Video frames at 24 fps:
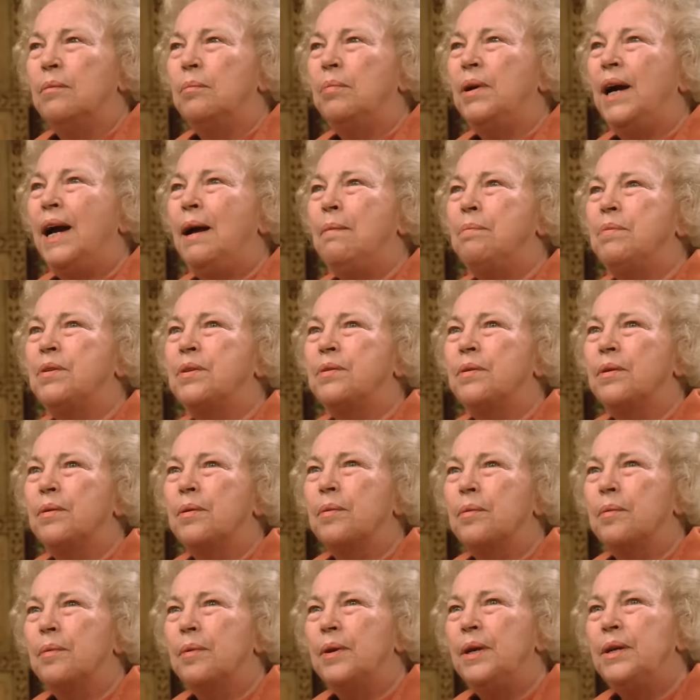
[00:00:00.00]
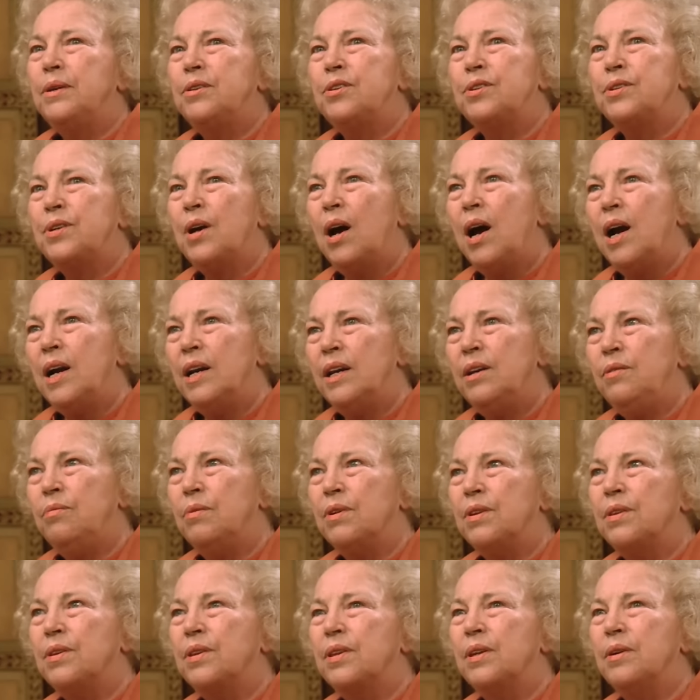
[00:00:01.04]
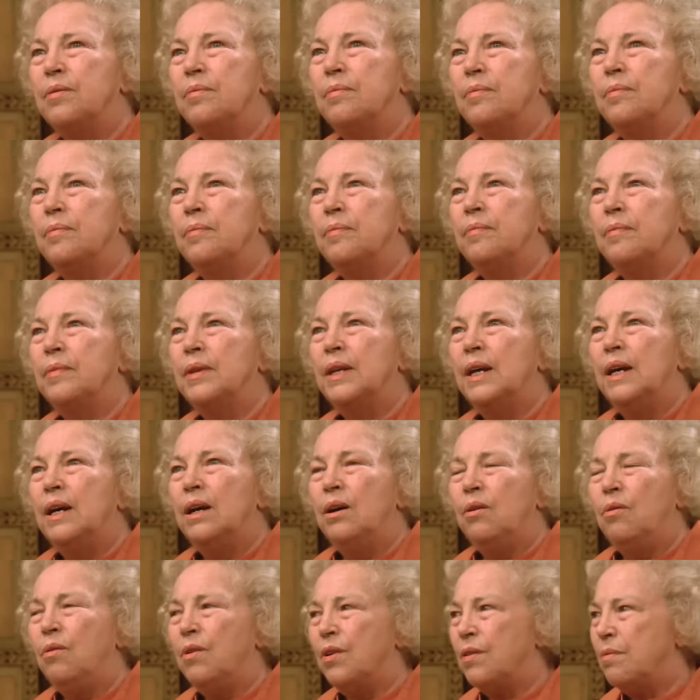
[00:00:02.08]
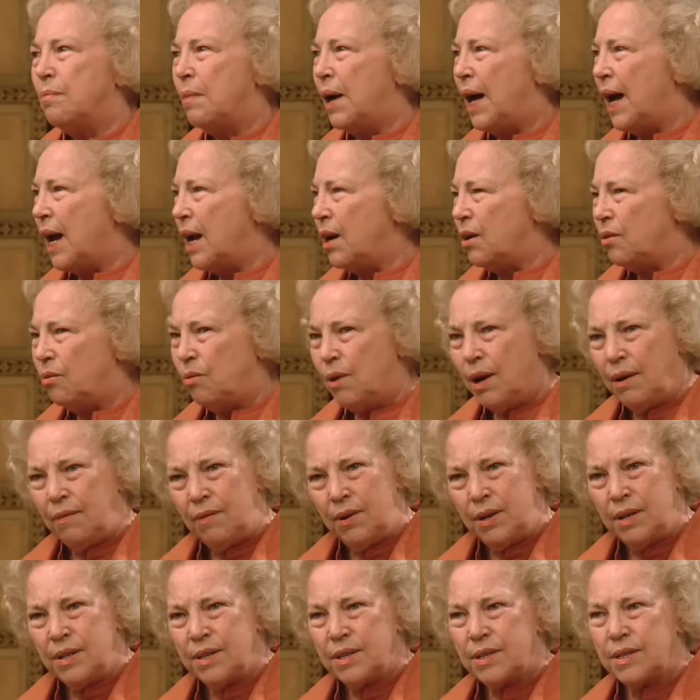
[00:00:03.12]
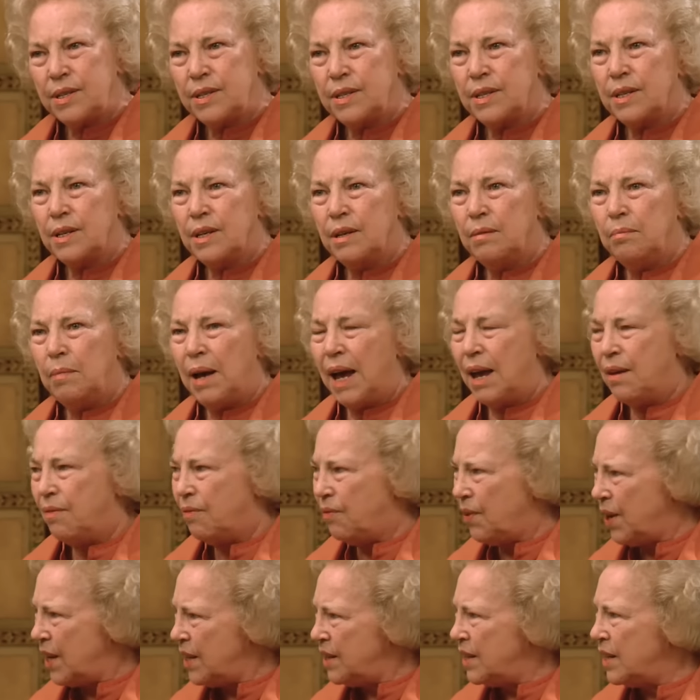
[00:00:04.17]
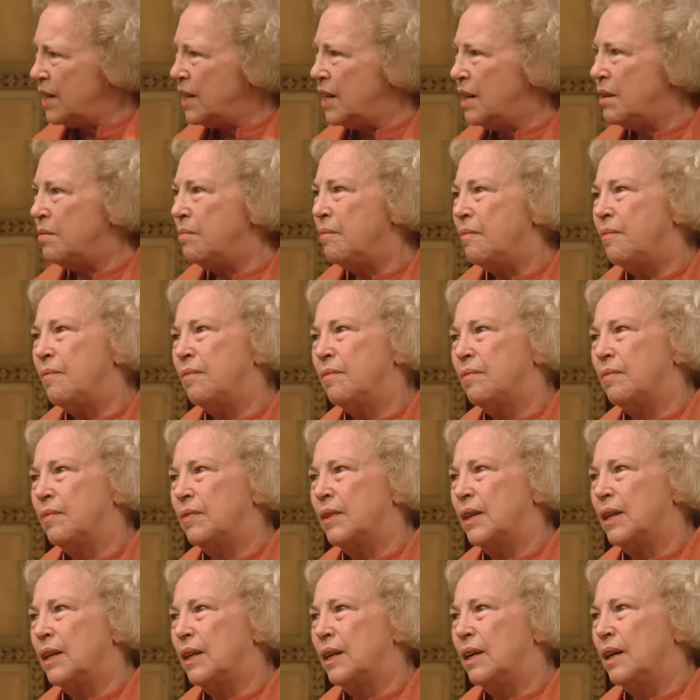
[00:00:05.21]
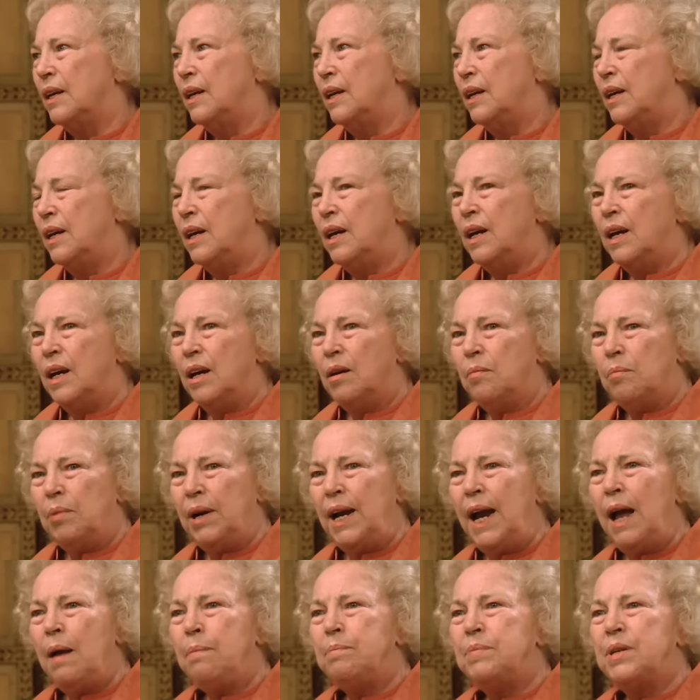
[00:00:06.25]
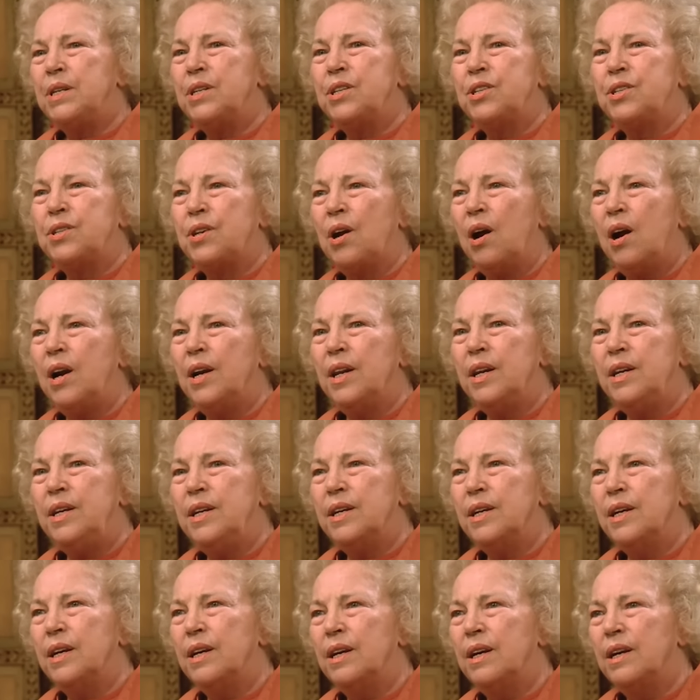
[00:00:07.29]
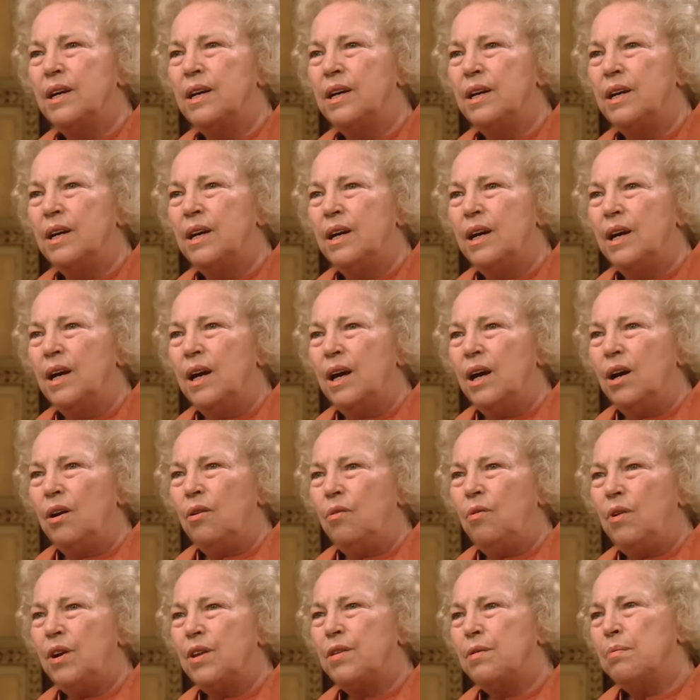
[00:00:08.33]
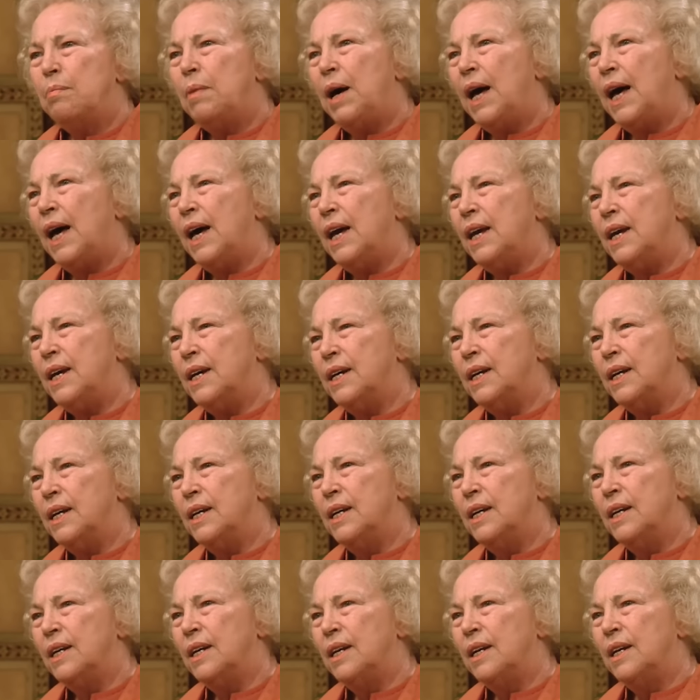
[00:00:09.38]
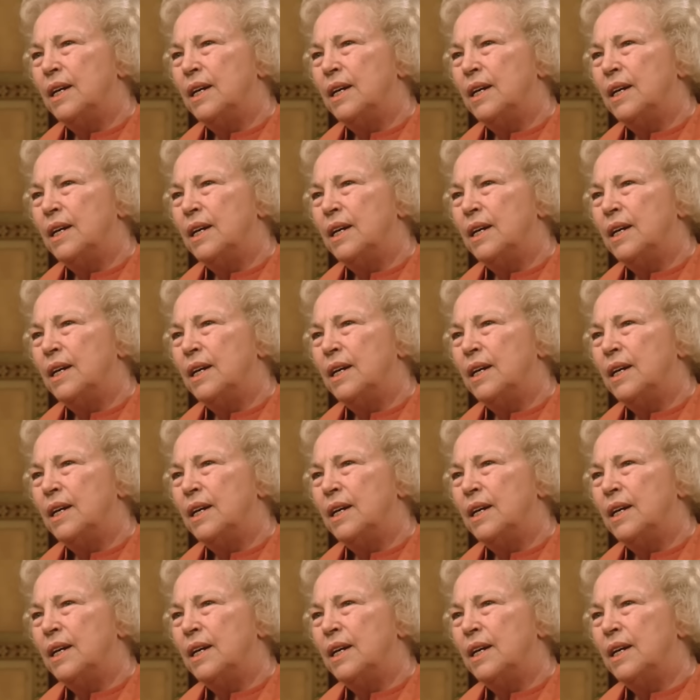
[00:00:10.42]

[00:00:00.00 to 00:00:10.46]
Perhaps it started with my reverence, my faith in him. Perhaps it started with my